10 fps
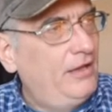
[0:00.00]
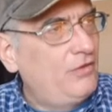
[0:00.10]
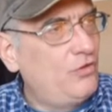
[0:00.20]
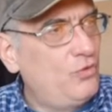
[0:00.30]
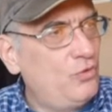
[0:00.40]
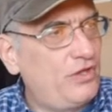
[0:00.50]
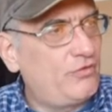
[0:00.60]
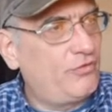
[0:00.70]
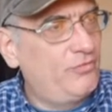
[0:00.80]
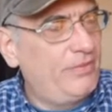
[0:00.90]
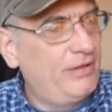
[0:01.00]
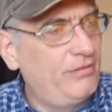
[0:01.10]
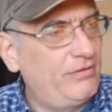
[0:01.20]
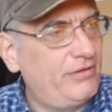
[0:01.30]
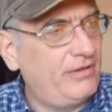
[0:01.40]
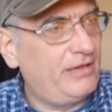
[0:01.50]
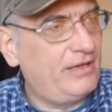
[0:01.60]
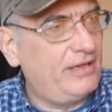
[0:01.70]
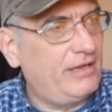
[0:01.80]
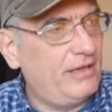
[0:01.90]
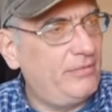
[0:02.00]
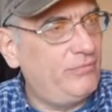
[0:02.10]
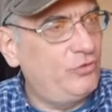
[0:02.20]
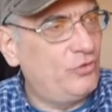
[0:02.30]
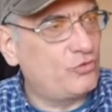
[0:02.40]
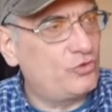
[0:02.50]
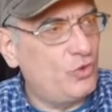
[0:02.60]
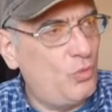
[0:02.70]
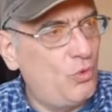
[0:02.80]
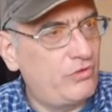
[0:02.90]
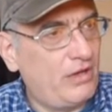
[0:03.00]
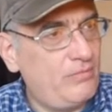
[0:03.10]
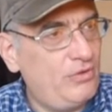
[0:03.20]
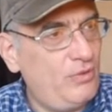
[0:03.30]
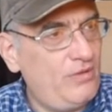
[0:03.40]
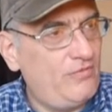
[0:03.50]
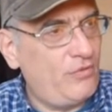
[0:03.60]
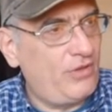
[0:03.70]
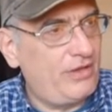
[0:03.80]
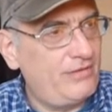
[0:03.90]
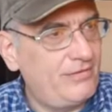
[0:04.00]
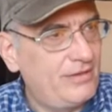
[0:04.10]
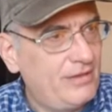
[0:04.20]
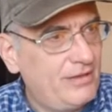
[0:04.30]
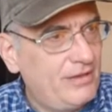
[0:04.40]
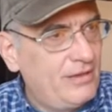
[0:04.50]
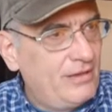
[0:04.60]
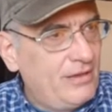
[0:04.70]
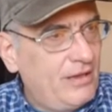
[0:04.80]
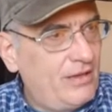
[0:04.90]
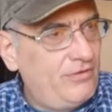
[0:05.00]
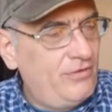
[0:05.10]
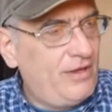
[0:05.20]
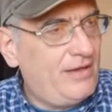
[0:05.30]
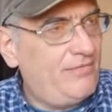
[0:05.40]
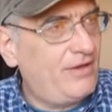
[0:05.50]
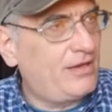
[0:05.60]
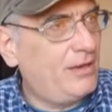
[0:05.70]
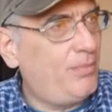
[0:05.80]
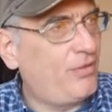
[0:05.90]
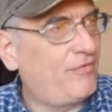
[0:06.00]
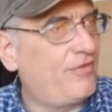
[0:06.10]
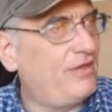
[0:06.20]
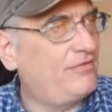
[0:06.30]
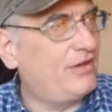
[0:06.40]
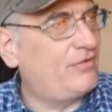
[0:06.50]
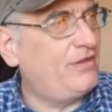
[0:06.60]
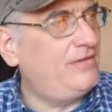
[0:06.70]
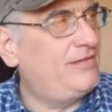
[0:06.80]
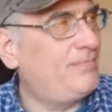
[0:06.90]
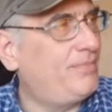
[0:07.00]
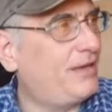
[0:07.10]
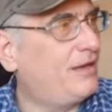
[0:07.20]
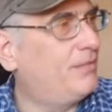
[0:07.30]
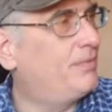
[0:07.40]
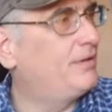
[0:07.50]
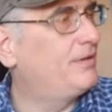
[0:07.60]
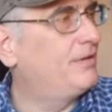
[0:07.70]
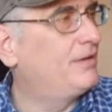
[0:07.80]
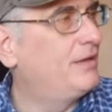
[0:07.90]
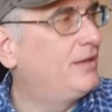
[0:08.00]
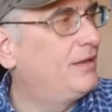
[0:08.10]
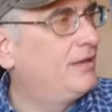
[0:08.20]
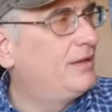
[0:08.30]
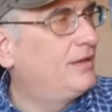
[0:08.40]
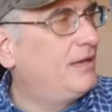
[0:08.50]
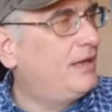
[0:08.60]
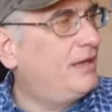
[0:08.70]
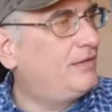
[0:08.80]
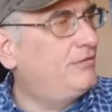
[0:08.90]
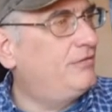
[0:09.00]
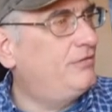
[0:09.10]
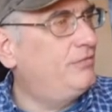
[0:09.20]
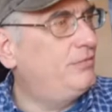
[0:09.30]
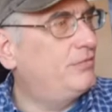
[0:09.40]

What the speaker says: the Nordic group build. I'm not sure what I'm doing for that. I do have a couple of things I could easily pick up and do,